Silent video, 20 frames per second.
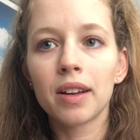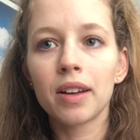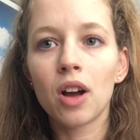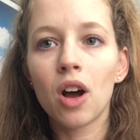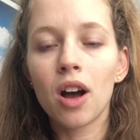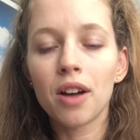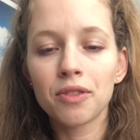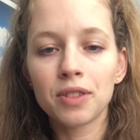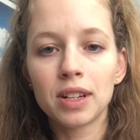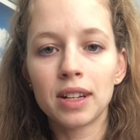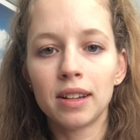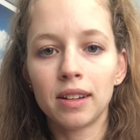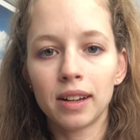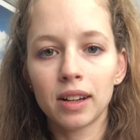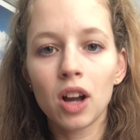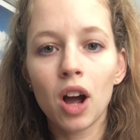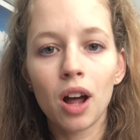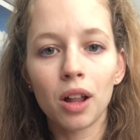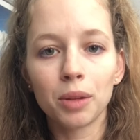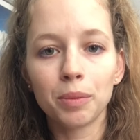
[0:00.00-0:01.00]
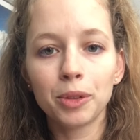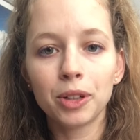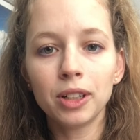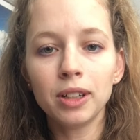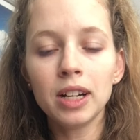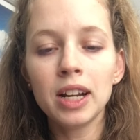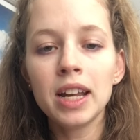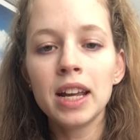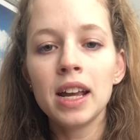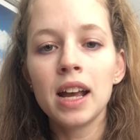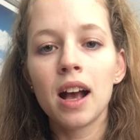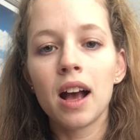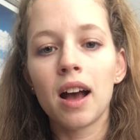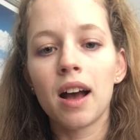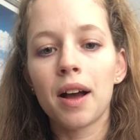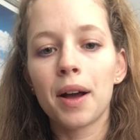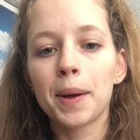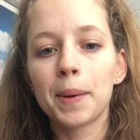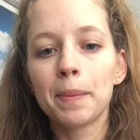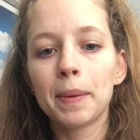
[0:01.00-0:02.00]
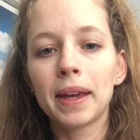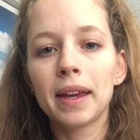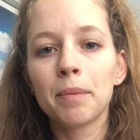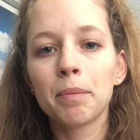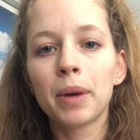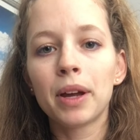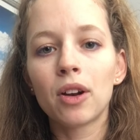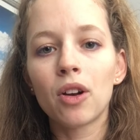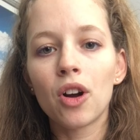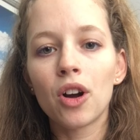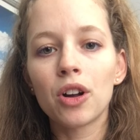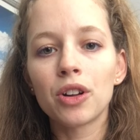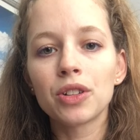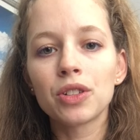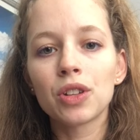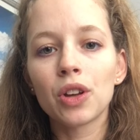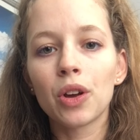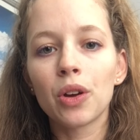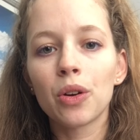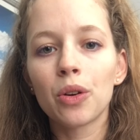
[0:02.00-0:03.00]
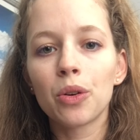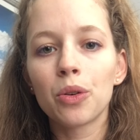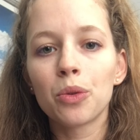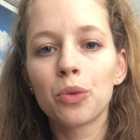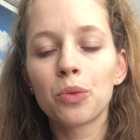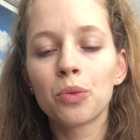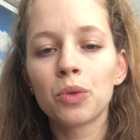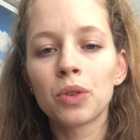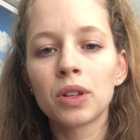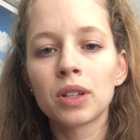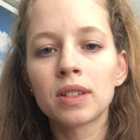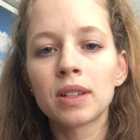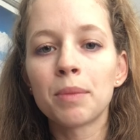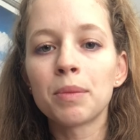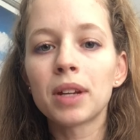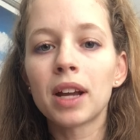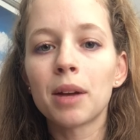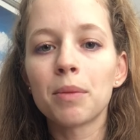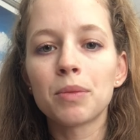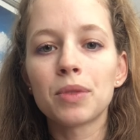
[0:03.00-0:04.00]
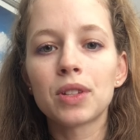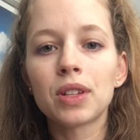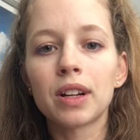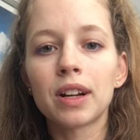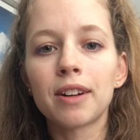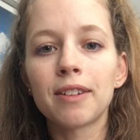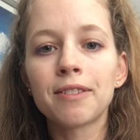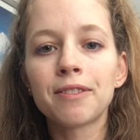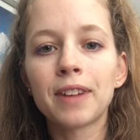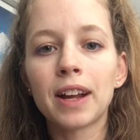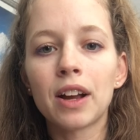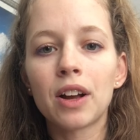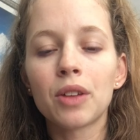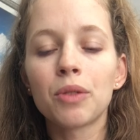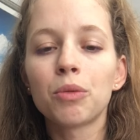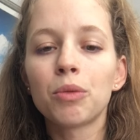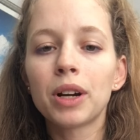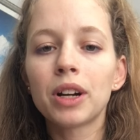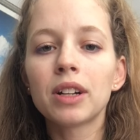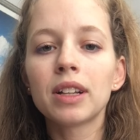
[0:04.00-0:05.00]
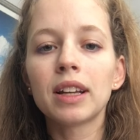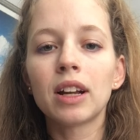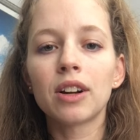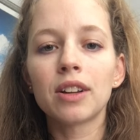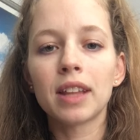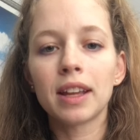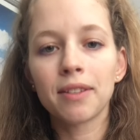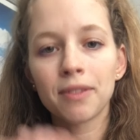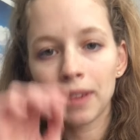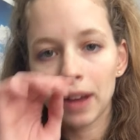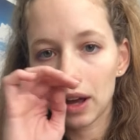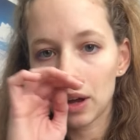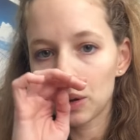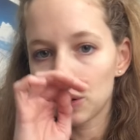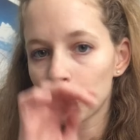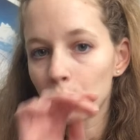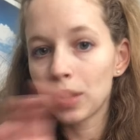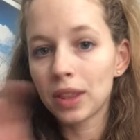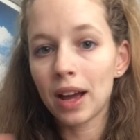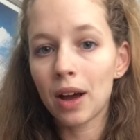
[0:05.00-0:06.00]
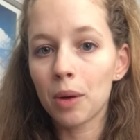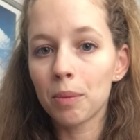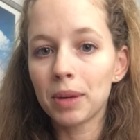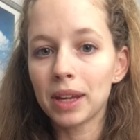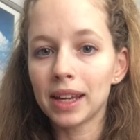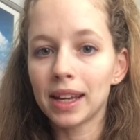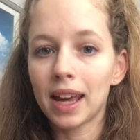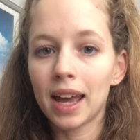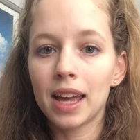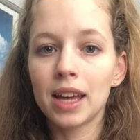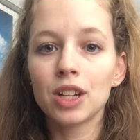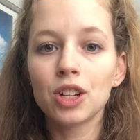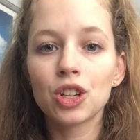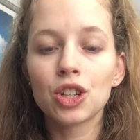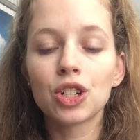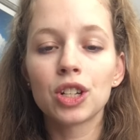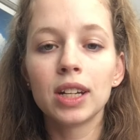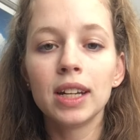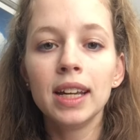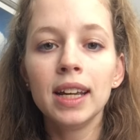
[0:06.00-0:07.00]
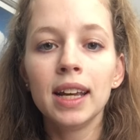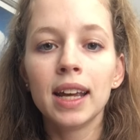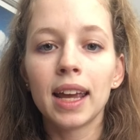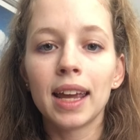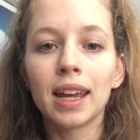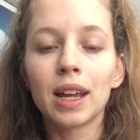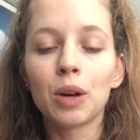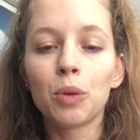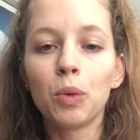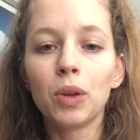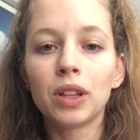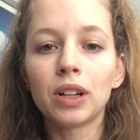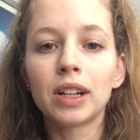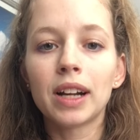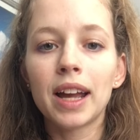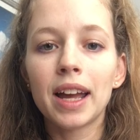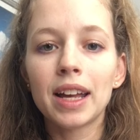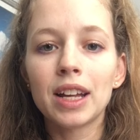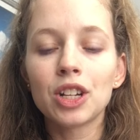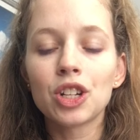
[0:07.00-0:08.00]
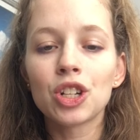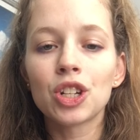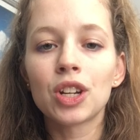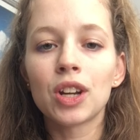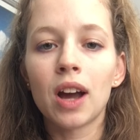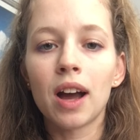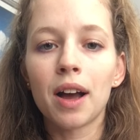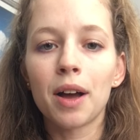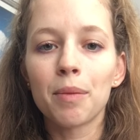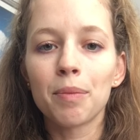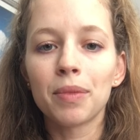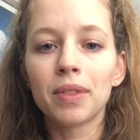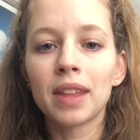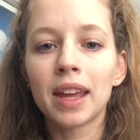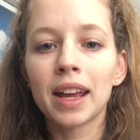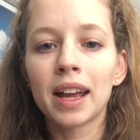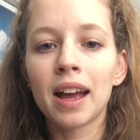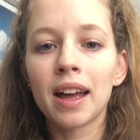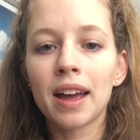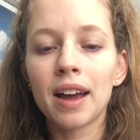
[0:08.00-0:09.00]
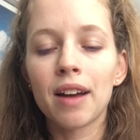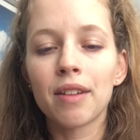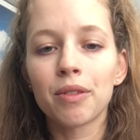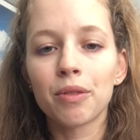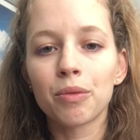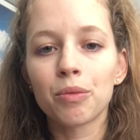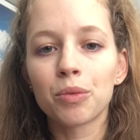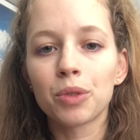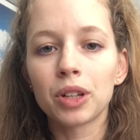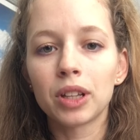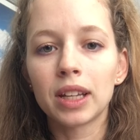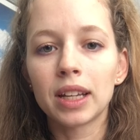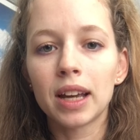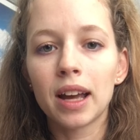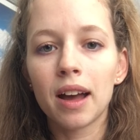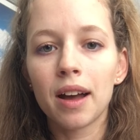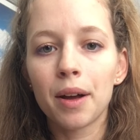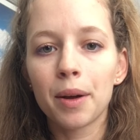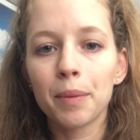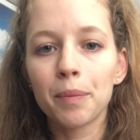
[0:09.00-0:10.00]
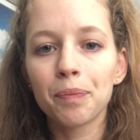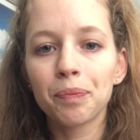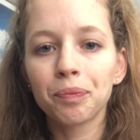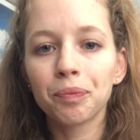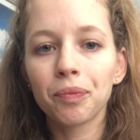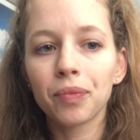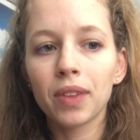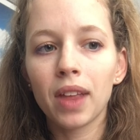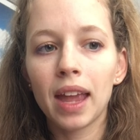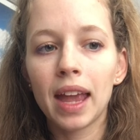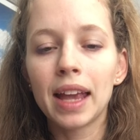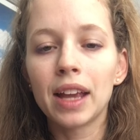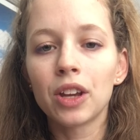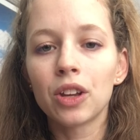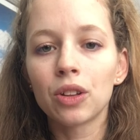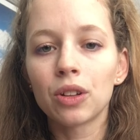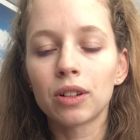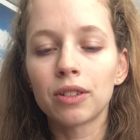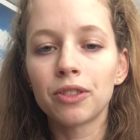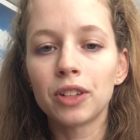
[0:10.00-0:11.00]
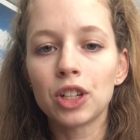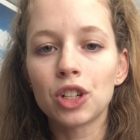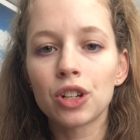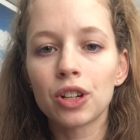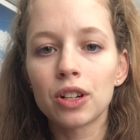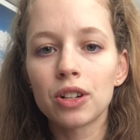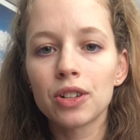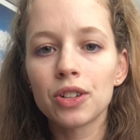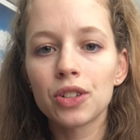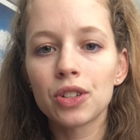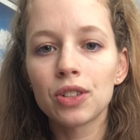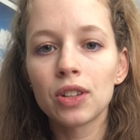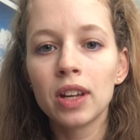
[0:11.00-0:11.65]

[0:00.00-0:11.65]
often columnar, but also sometimes they're rarely are they found without being etched. And when they're etched, they have really angular features.